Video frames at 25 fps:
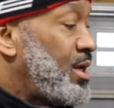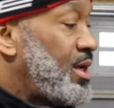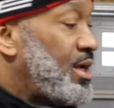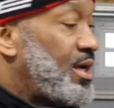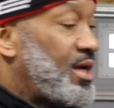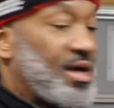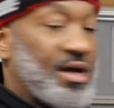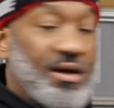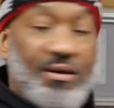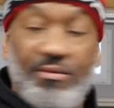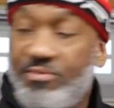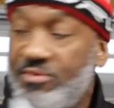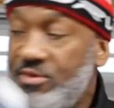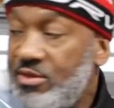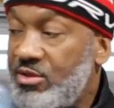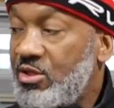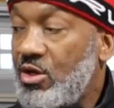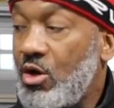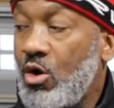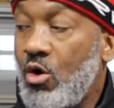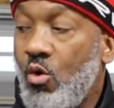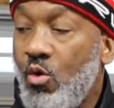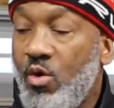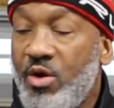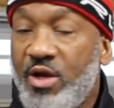Um,
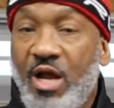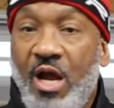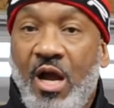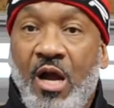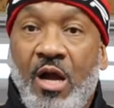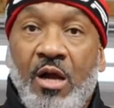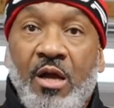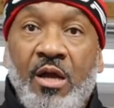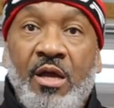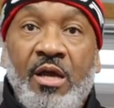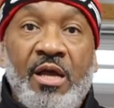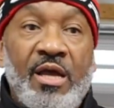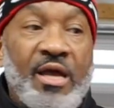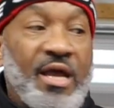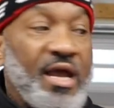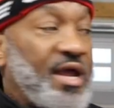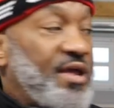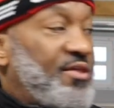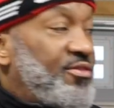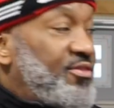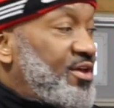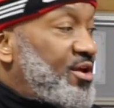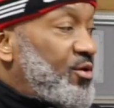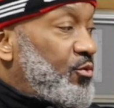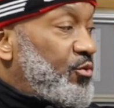the ONR.
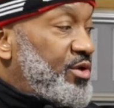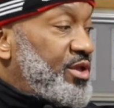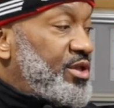And then